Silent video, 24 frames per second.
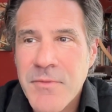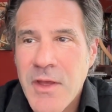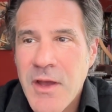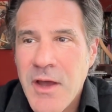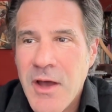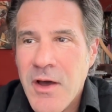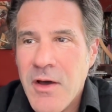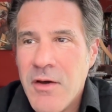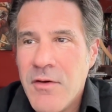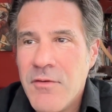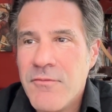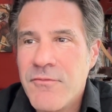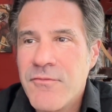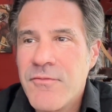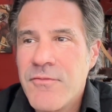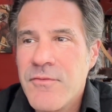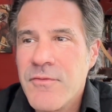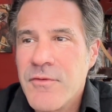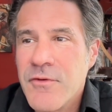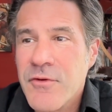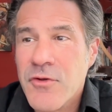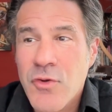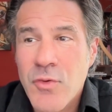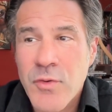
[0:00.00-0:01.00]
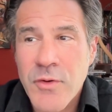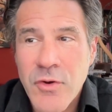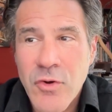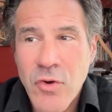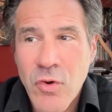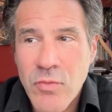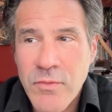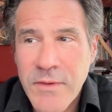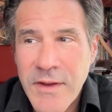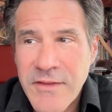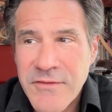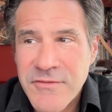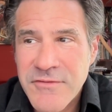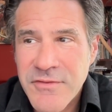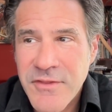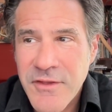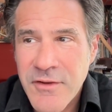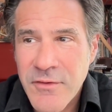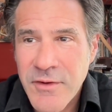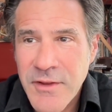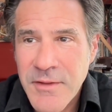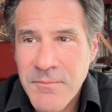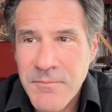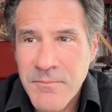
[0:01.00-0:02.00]
of critical race
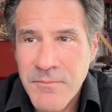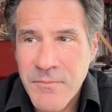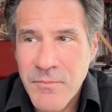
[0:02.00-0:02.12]
theory,